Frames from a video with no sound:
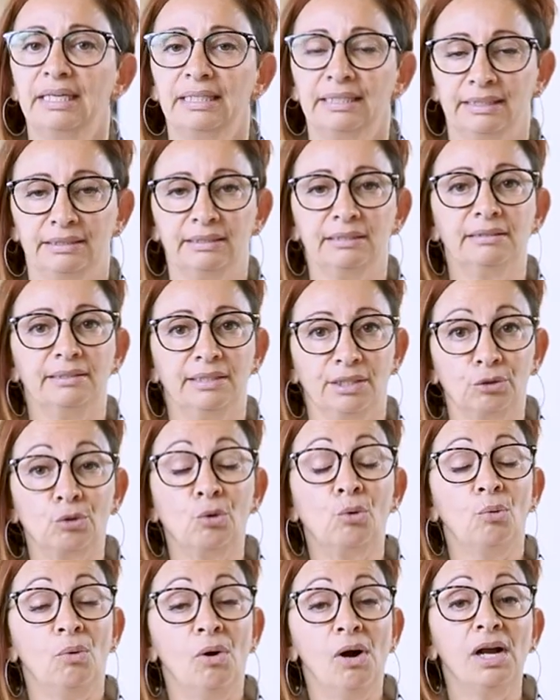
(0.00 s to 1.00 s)
It can get
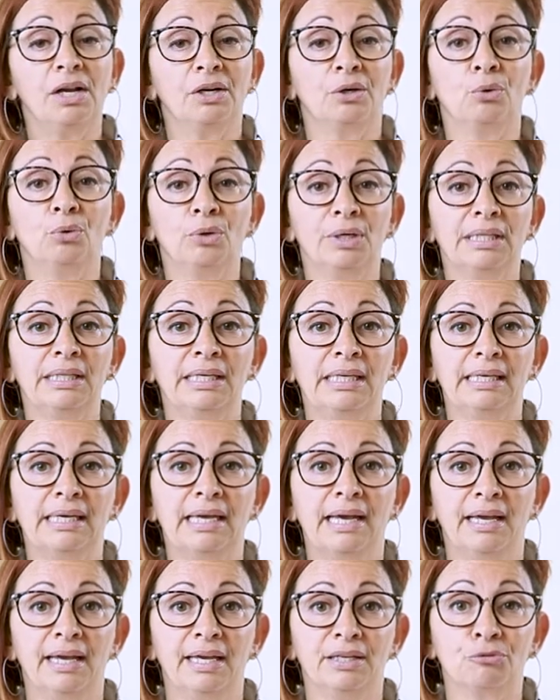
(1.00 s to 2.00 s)
quite
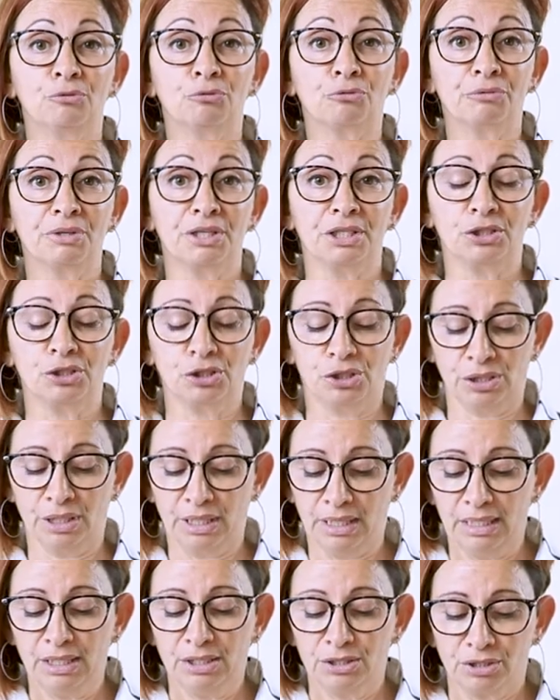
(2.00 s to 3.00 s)
oily and rich.
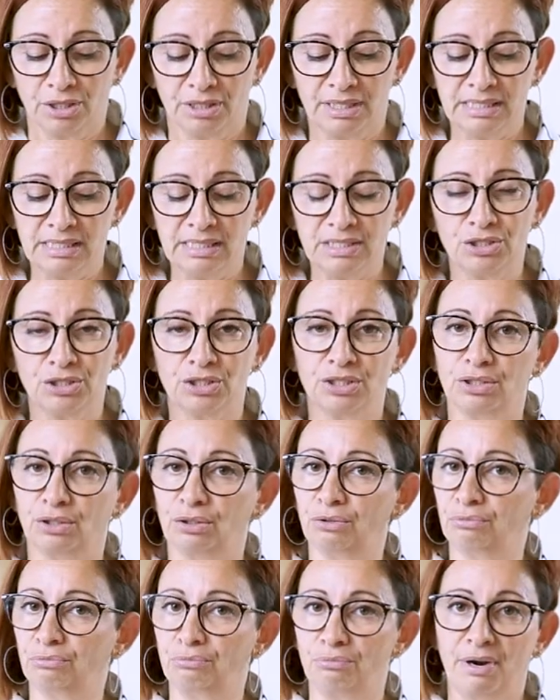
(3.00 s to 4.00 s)
So this is just a
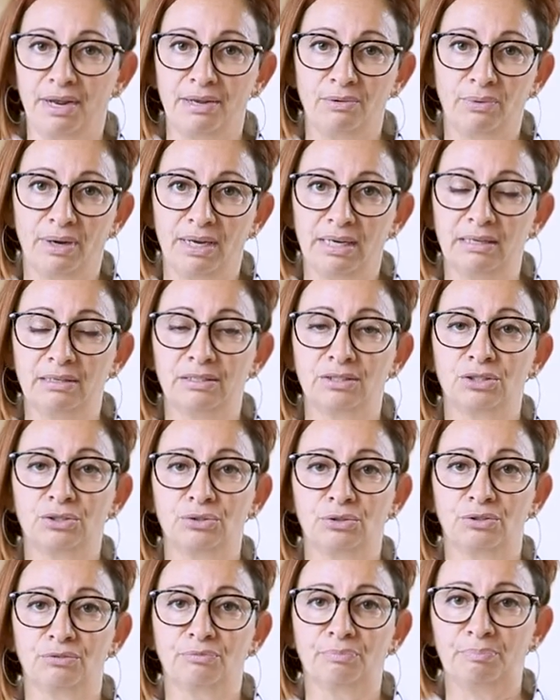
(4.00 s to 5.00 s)
great way to
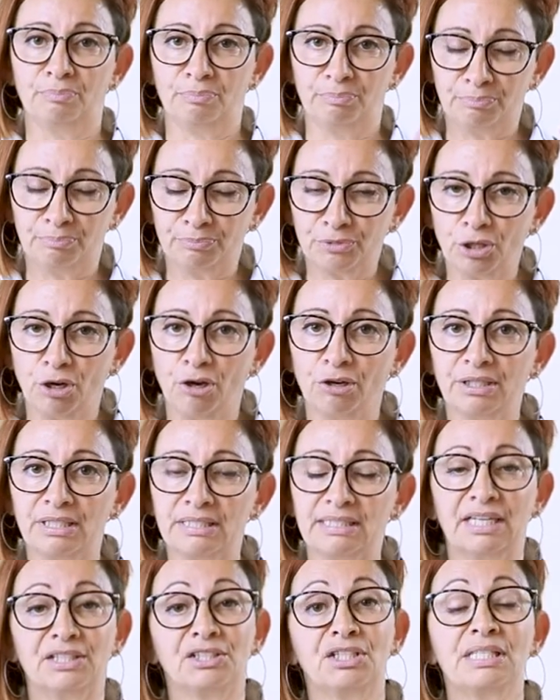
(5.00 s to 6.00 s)
sort of tone
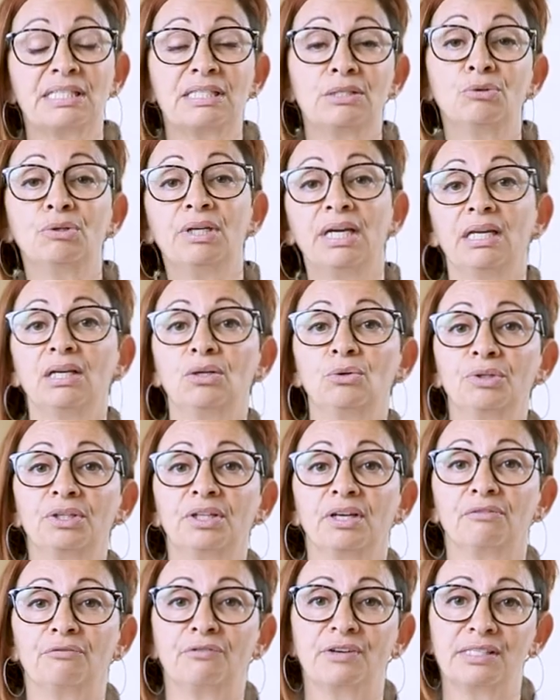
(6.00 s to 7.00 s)
it down. You're still getting all
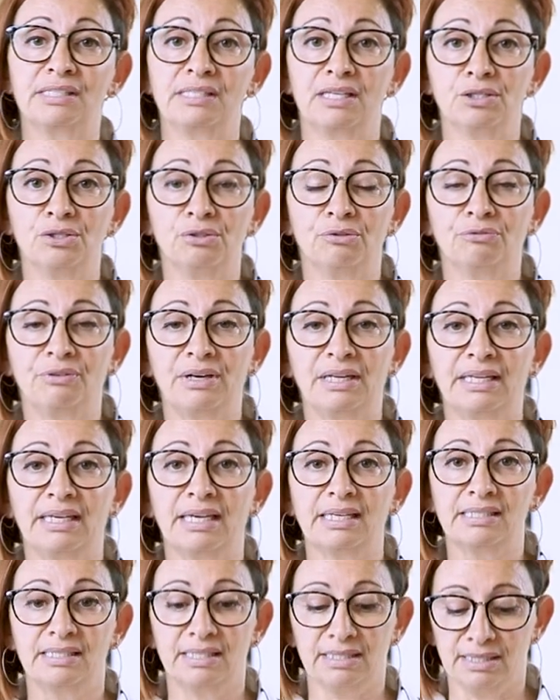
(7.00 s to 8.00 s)
your essential fatty
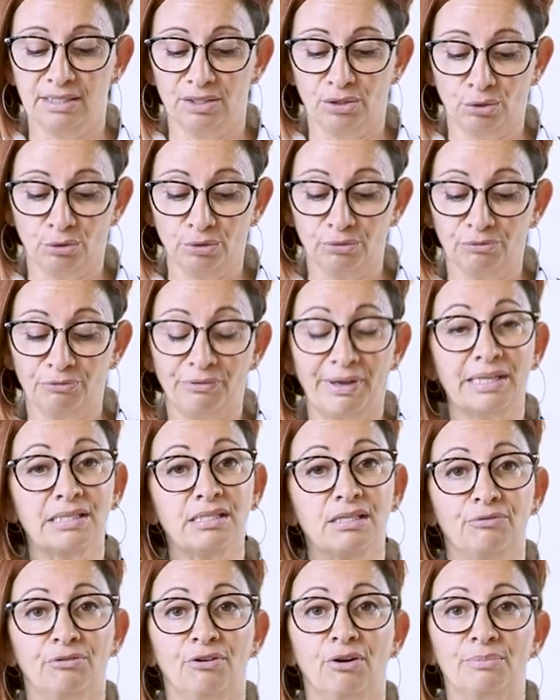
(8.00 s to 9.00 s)
acids and the good
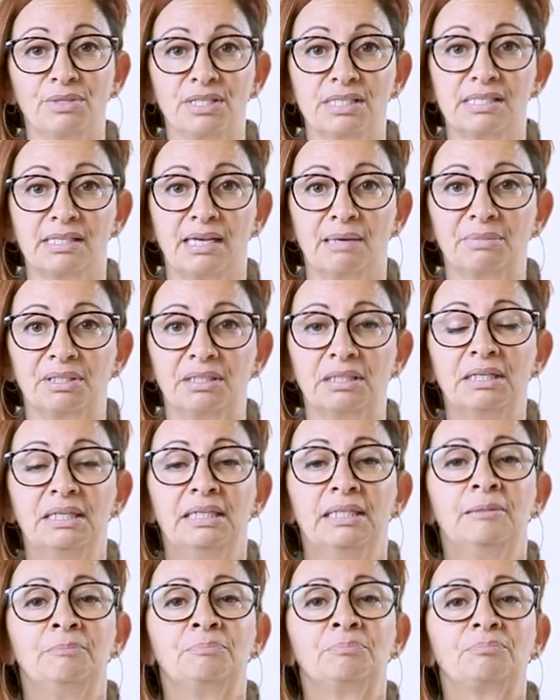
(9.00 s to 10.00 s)
fats from your salmon,
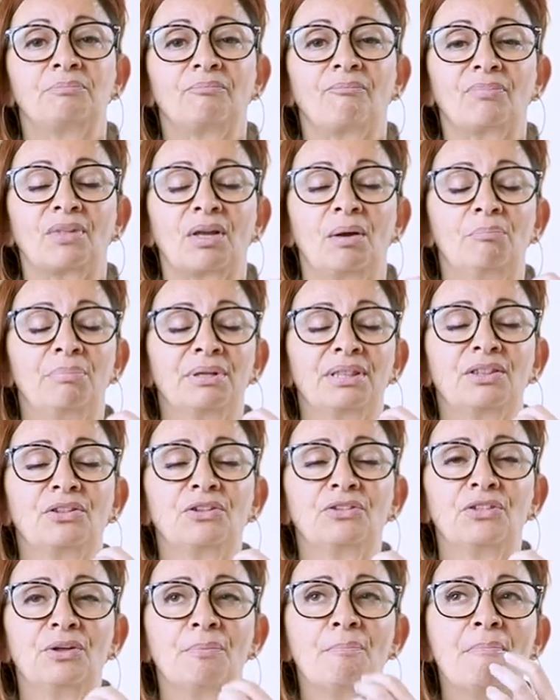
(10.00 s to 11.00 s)
but
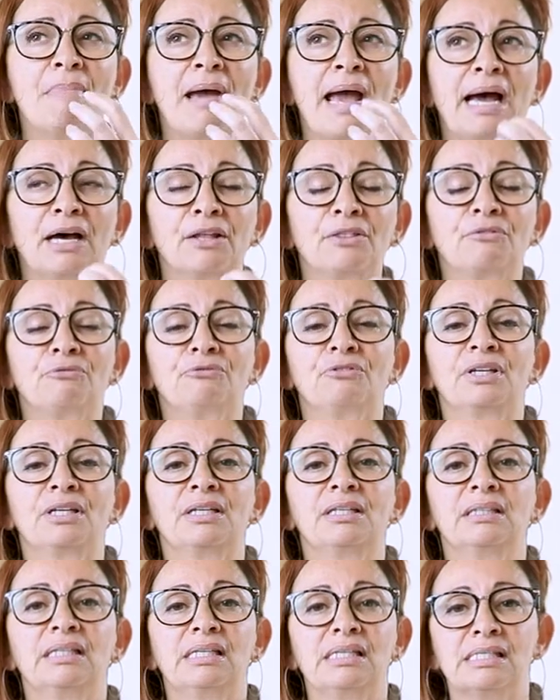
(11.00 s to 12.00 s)
the, the
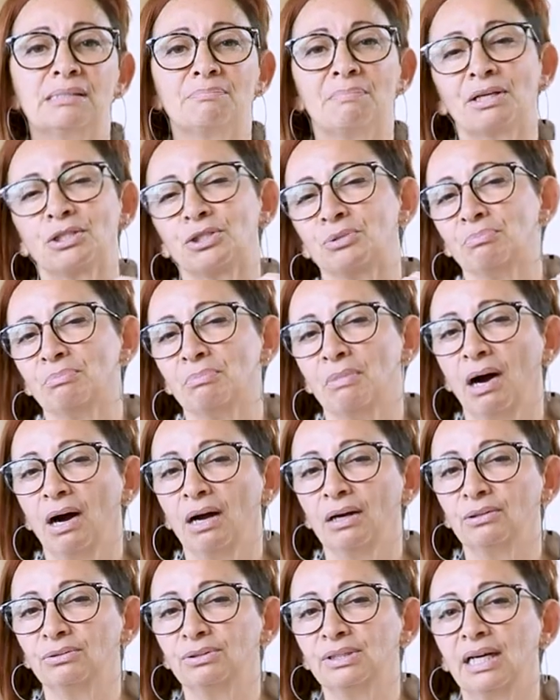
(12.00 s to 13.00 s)
mouthfeel is much
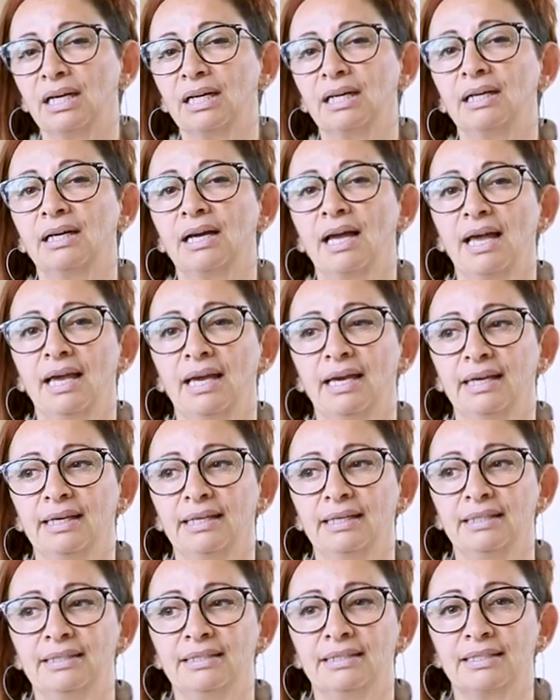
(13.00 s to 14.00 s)
milder
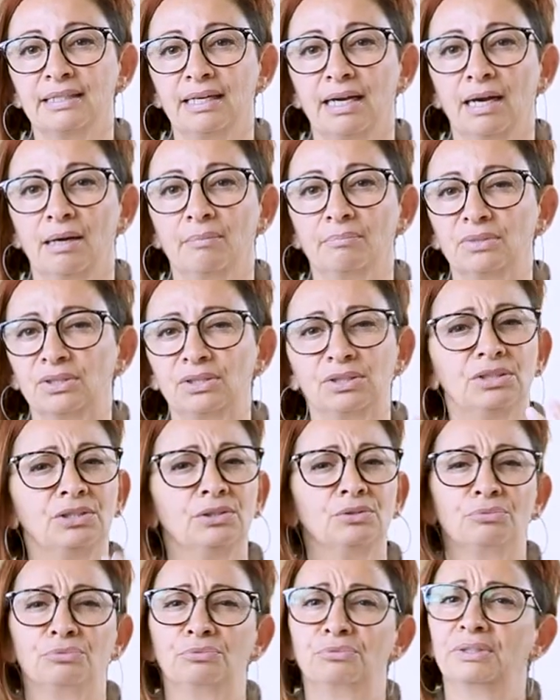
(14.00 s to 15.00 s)
and um,
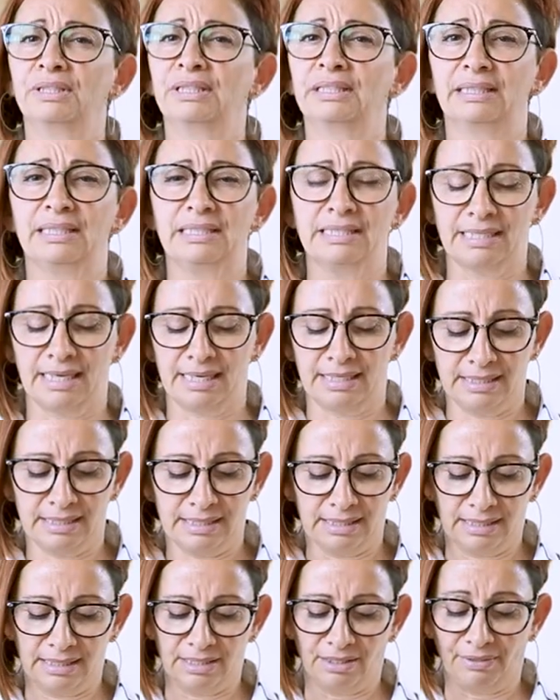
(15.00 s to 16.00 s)
still really
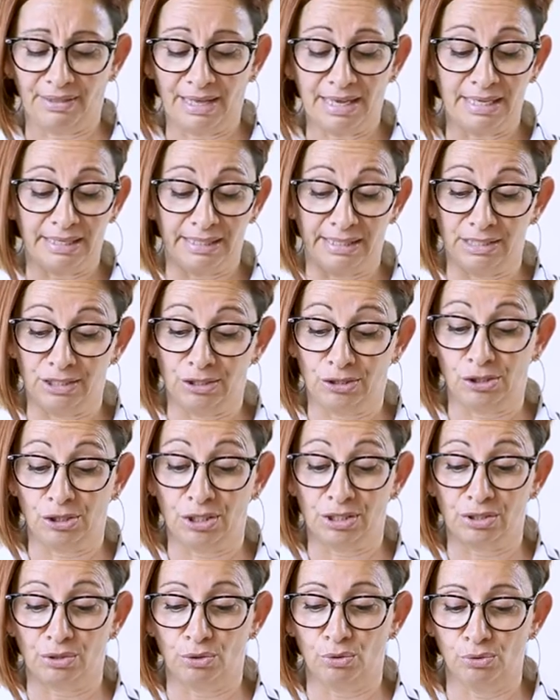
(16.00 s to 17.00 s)
tasty. So that is
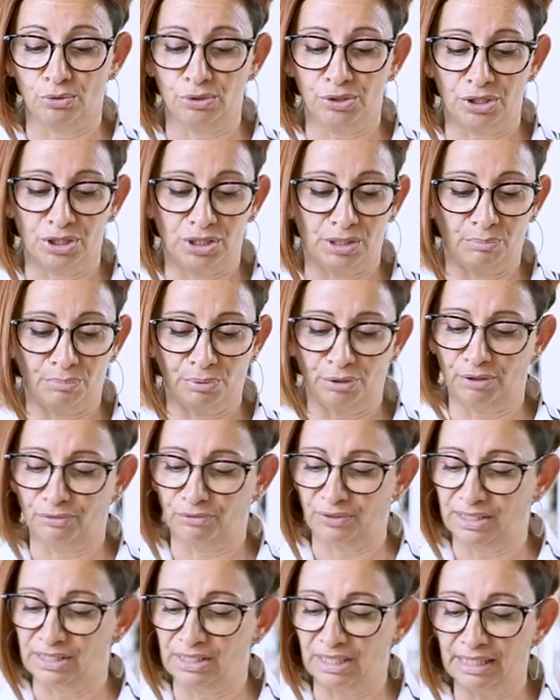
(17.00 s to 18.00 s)
just gorgeous and
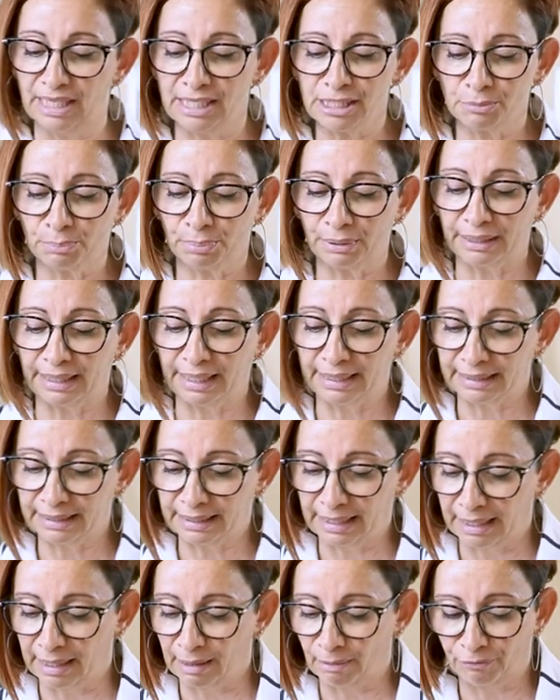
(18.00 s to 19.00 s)
perfect. So let's plate
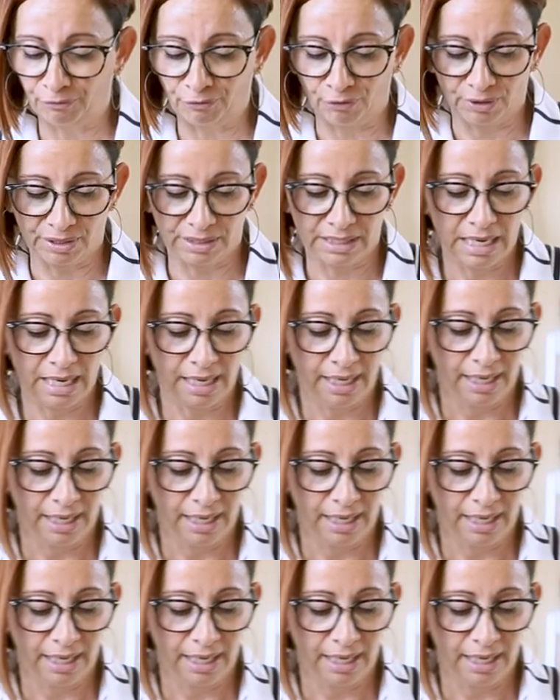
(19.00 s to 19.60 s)
that up for us.